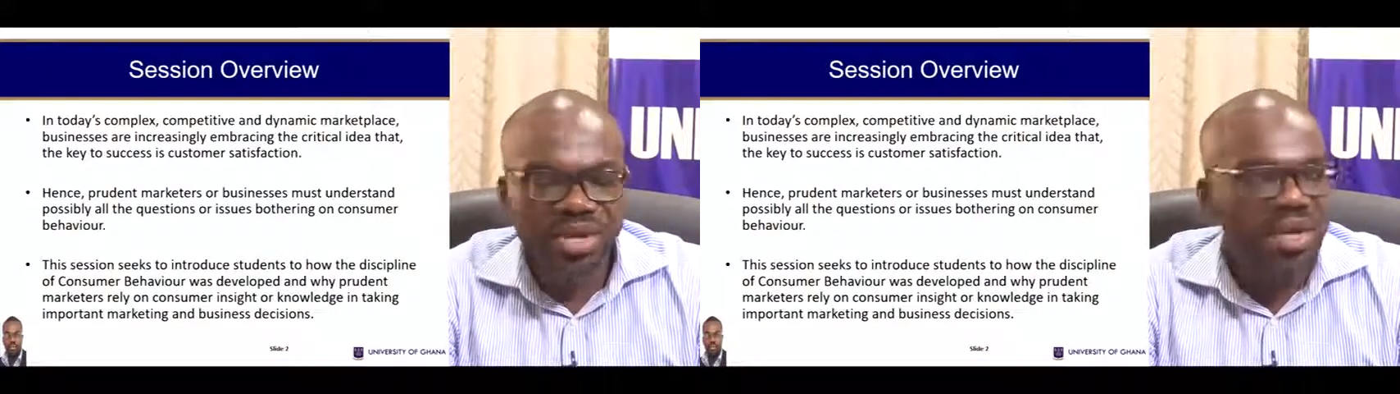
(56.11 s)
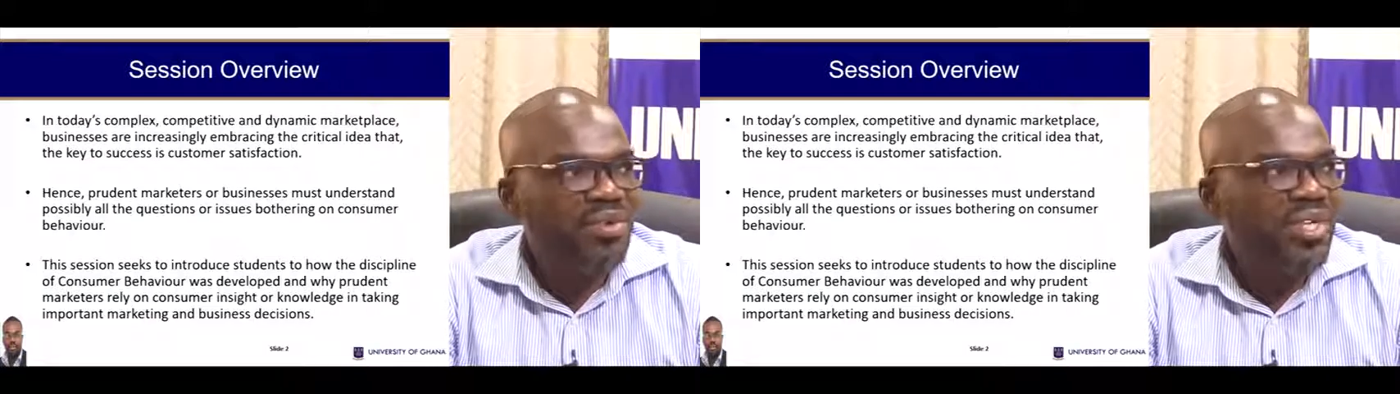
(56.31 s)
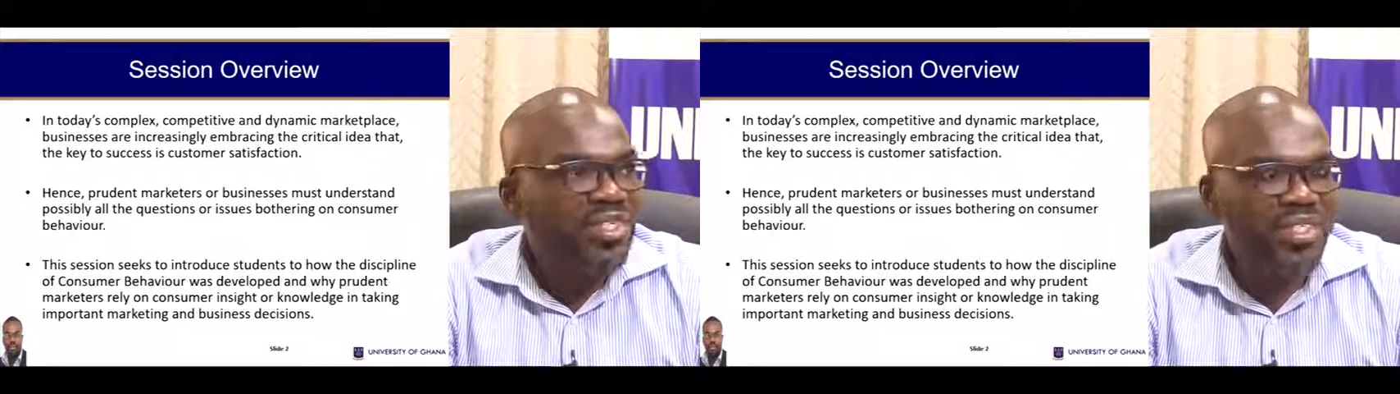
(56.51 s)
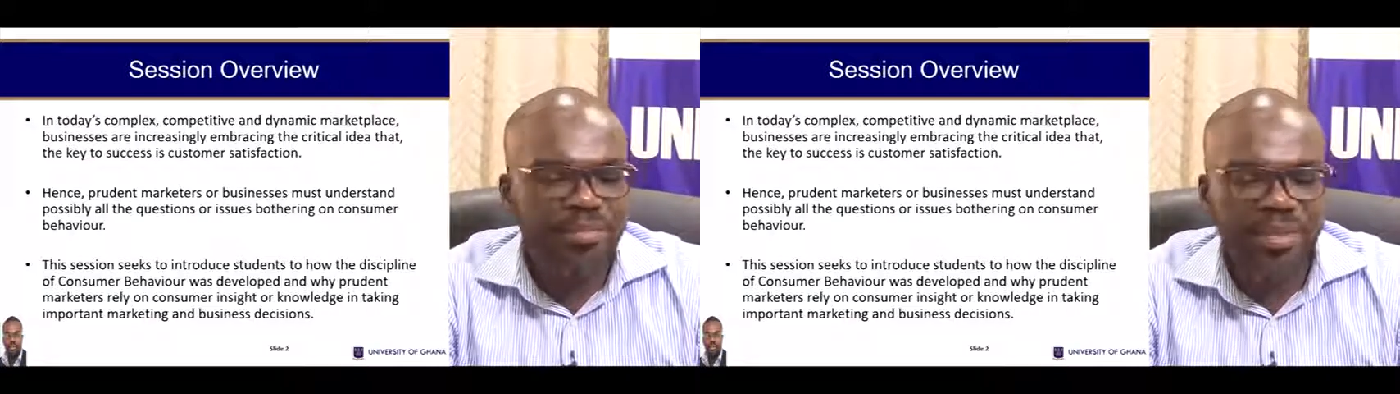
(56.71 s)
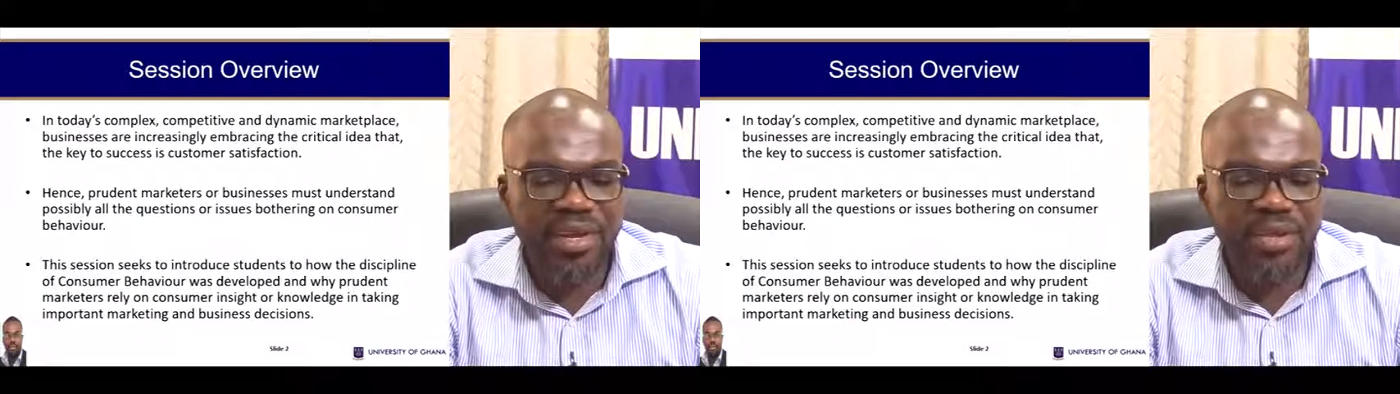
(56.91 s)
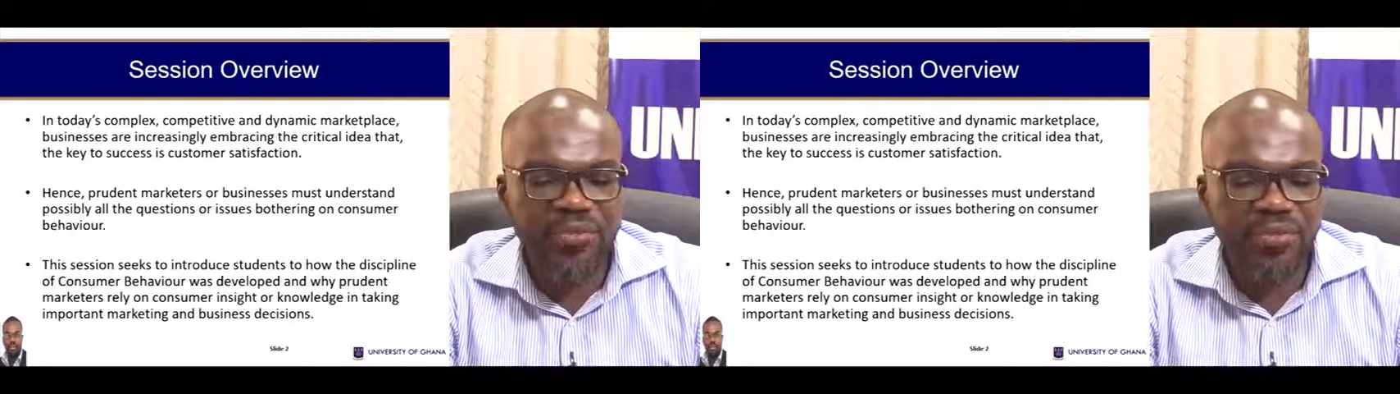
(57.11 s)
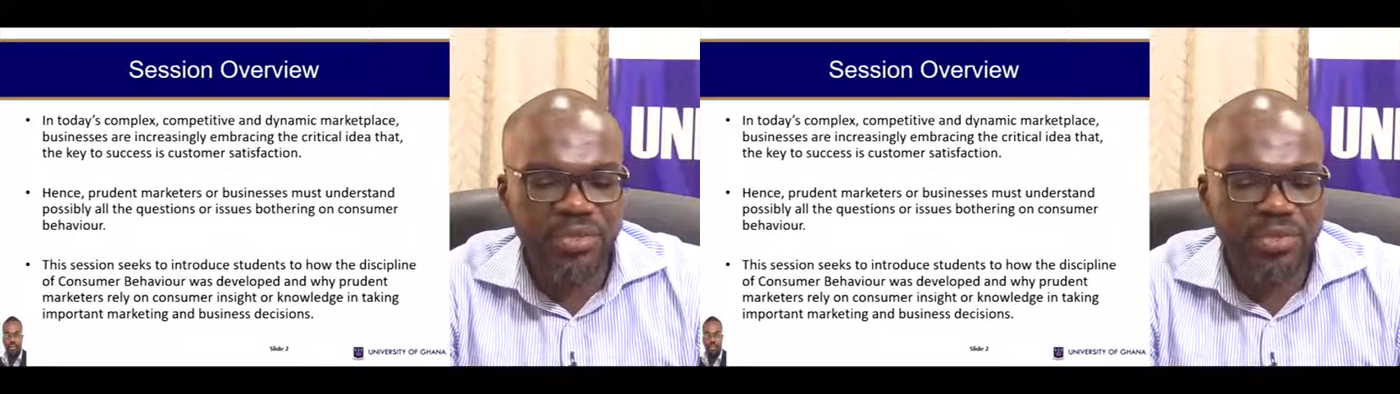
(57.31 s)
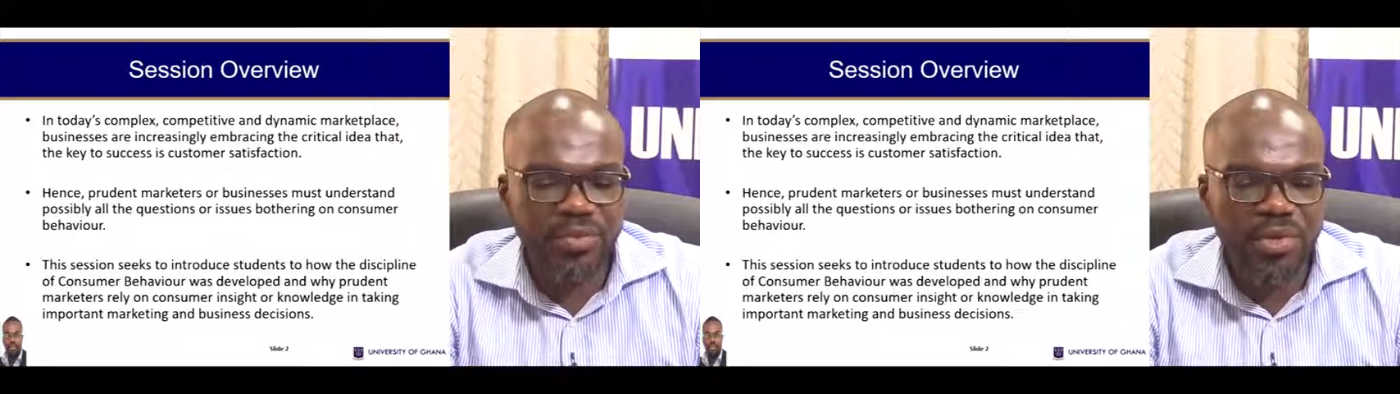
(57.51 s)
how the discipline of
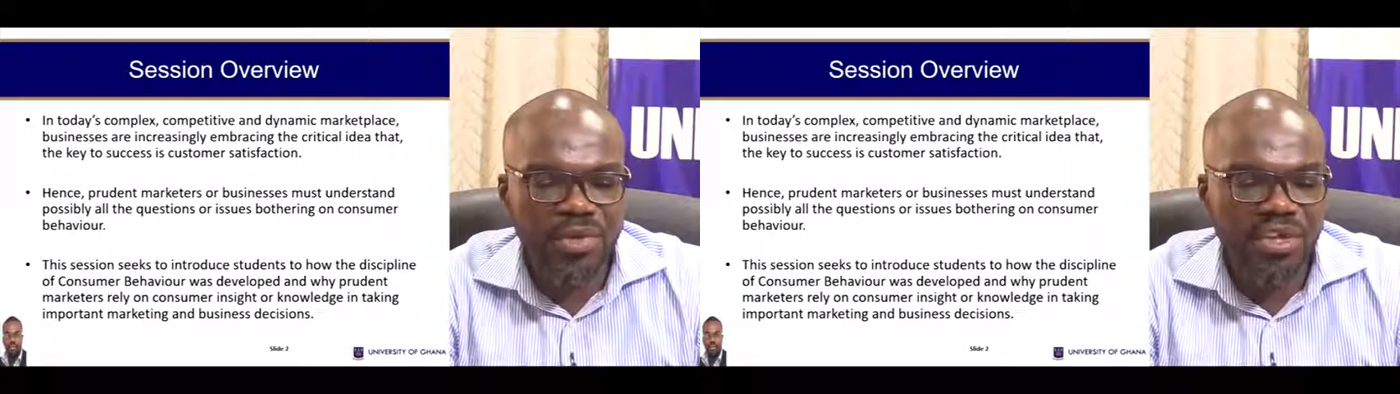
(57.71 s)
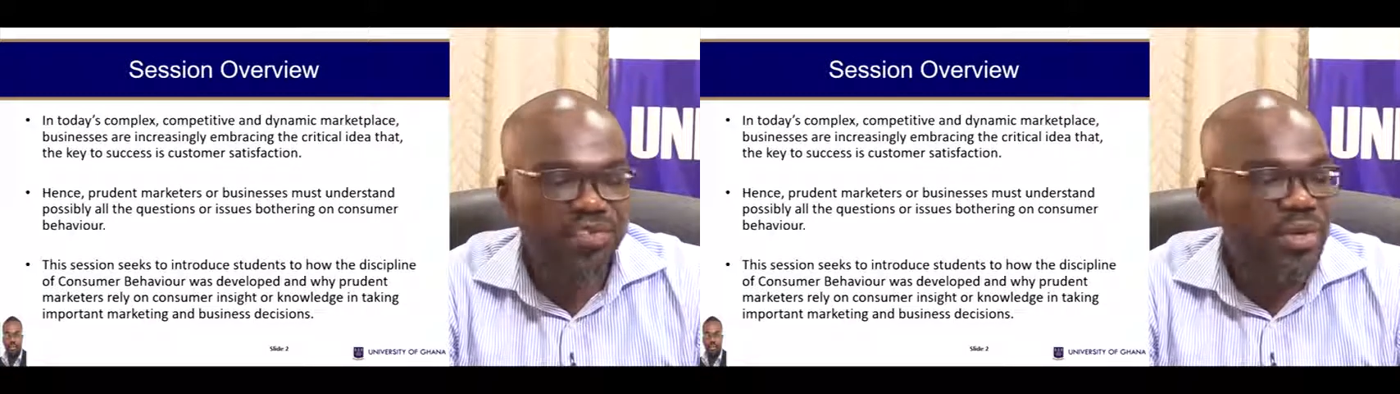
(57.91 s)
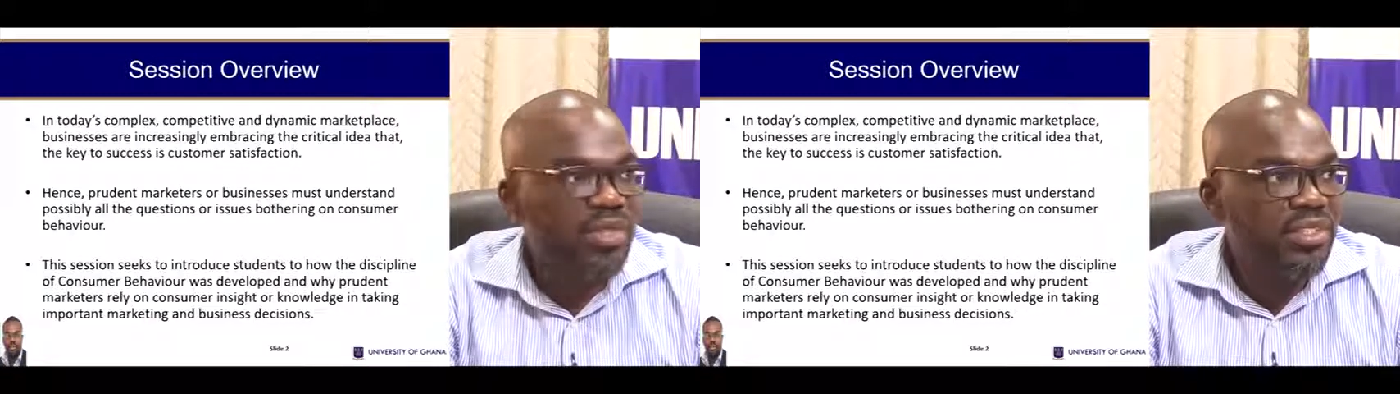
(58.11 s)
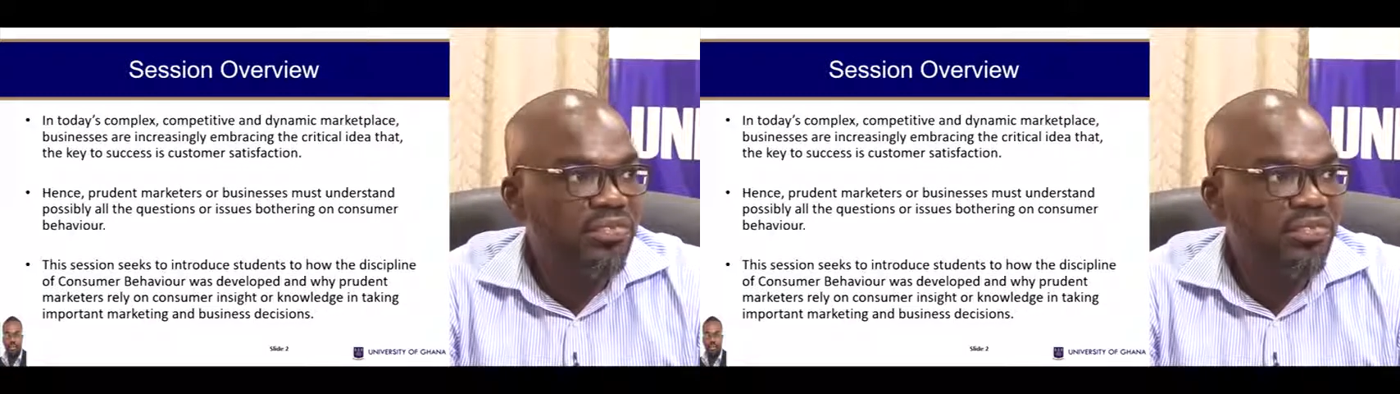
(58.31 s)
consumer behavior was